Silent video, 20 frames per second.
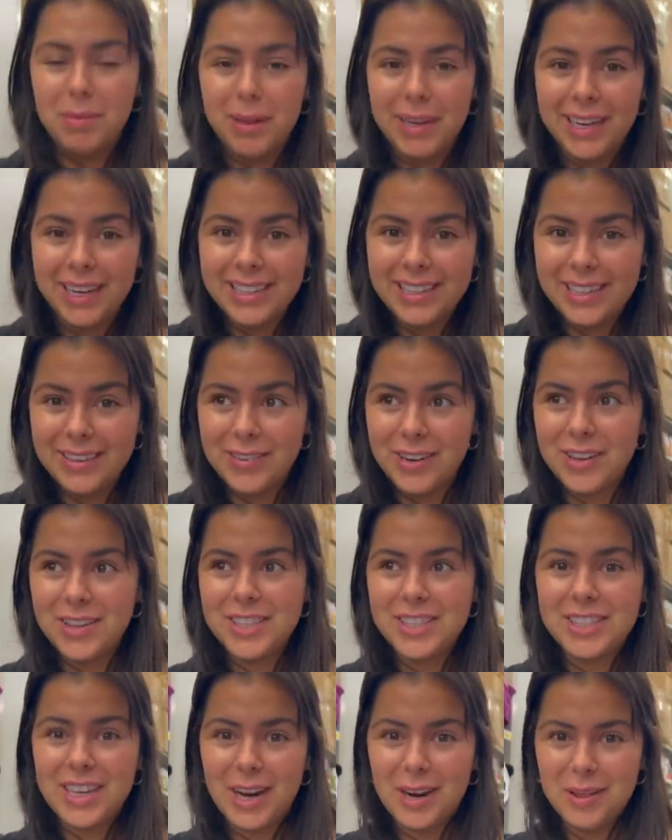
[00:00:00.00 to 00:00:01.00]
blanket, leave it on the
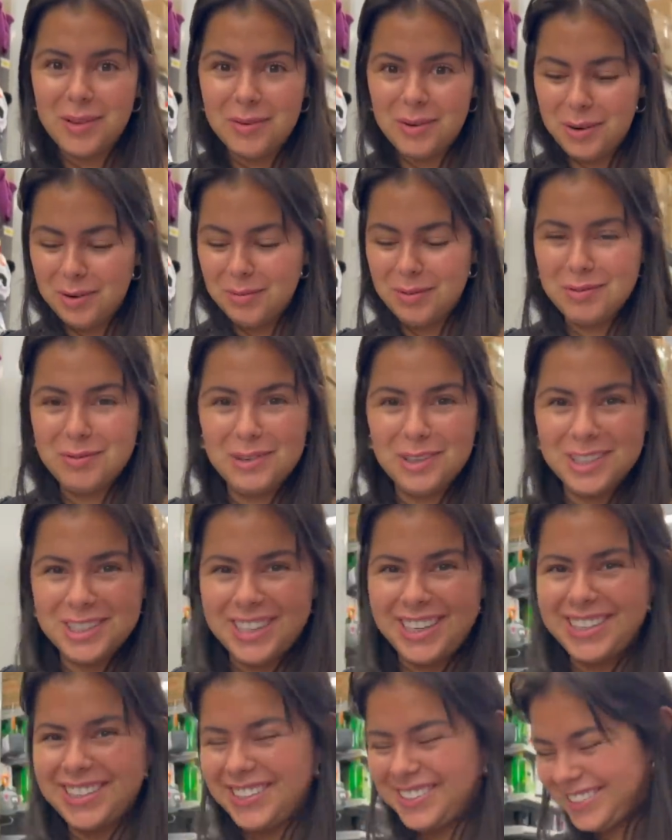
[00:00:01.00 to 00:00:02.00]
side of the road before
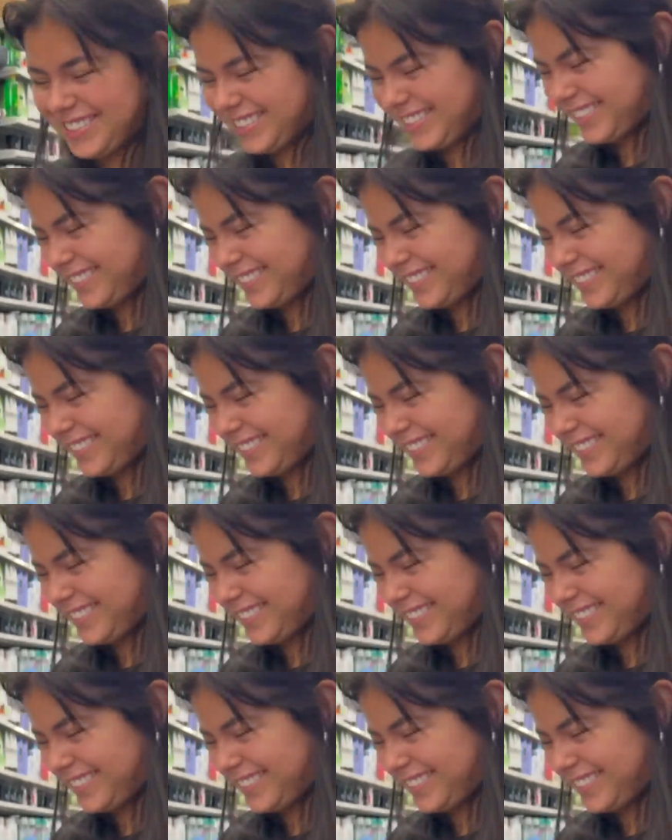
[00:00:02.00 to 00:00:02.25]
Jack Harlow.